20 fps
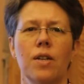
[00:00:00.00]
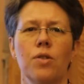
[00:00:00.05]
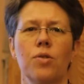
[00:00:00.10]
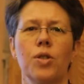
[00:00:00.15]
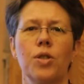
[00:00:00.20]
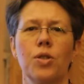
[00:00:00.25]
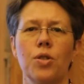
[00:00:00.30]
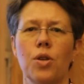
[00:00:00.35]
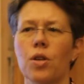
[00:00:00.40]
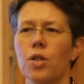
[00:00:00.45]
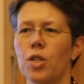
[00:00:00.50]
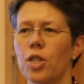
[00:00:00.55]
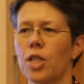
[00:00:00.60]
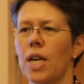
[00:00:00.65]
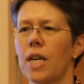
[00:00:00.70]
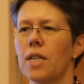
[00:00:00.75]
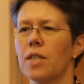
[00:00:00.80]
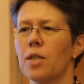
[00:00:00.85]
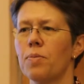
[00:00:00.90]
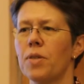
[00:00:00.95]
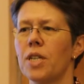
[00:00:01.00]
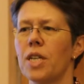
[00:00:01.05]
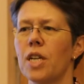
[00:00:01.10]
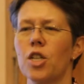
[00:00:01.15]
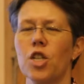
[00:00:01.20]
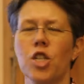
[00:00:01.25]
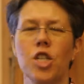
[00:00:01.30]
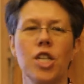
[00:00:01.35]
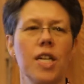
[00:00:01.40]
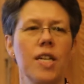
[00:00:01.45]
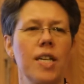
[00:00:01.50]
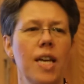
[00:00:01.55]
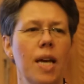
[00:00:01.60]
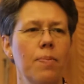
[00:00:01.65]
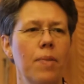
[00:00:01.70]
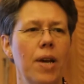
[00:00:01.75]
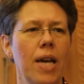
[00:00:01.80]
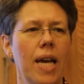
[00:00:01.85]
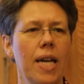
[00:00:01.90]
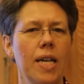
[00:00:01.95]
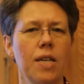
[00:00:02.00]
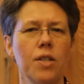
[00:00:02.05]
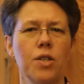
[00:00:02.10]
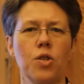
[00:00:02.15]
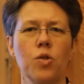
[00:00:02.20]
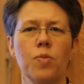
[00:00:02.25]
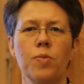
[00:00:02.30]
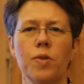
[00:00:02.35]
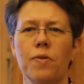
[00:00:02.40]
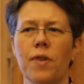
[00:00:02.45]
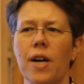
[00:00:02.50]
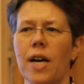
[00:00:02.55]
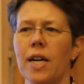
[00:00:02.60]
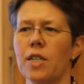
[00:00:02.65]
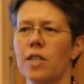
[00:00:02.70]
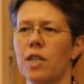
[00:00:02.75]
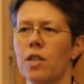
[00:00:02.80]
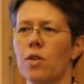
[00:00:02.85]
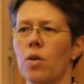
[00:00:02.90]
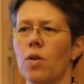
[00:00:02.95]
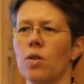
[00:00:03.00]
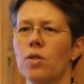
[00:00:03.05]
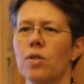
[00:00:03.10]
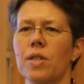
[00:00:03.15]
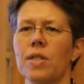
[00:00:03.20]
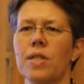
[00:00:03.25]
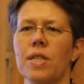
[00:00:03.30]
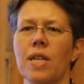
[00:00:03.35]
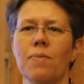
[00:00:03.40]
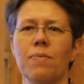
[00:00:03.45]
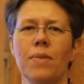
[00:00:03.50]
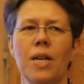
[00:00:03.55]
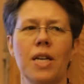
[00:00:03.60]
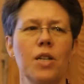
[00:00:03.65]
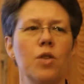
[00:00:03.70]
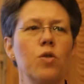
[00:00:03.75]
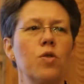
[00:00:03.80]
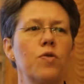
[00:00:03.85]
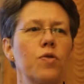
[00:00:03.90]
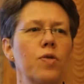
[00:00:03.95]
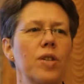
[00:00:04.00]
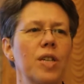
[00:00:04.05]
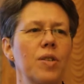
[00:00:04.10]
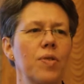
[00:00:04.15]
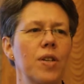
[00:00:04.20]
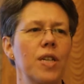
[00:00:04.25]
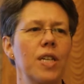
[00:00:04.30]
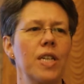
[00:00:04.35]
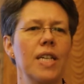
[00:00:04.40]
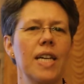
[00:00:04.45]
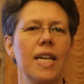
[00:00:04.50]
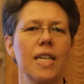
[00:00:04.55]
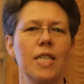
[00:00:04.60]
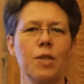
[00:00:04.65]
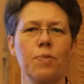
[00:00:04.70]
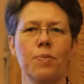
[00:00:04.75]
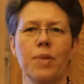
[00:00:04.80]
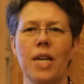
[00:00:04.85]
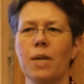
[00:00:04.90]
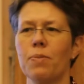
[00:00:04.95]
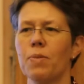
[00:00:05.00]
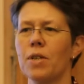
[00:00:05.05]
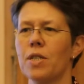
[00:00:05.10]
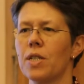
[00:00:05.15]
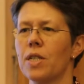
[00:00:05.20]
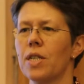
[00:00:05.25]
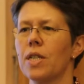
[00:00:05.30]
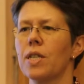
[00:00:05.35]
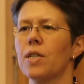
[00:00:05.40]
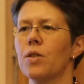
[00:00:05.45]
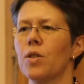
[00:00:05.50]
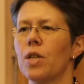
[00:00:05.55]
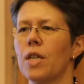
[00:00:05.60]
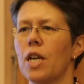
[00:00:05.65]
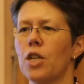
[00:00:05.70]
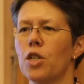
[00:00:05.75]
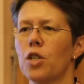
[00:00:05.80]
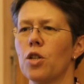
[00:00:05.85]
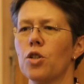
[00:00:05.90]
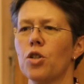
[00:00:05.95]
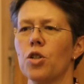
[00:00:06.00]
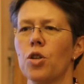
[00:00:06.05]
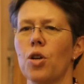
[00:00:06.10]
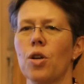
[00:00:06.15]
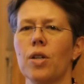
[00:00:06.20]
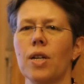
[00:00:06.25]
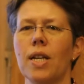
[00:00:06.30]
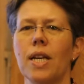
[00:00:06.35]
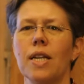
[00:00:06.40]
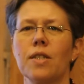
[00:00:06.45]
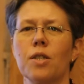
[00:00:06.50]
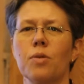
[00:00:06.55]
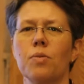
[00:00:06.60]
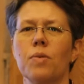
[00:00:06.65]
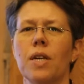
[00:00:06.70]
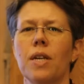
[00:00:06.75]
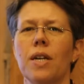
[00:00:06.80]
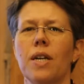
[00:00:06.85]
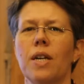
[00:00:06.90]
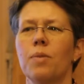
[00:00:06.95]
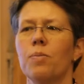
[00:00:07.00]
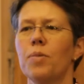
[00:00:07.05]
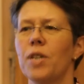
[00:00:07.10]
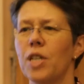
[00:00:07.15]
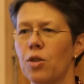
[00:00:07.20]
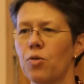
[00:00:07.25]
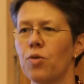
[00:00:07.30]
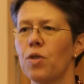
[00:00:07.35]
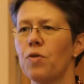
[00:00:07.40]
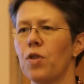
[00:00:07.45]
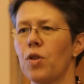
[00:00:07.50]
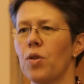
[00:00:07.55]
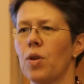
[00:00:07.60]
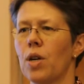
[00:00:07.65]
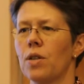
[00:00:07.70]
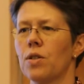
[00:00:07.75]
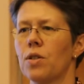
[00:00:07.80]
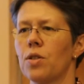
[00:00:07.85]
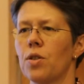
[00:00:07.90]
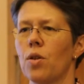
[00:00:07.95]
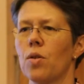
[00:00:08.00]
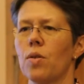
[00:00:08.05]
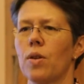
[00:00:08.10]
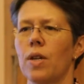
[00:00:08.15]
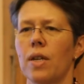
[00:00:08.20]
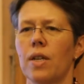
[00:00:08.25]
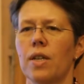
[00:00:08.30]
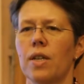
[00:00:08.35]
researcher, as a PhD and MA supervisor, and also as somebody who frequently gets papers in international journal as a peer reviewer. So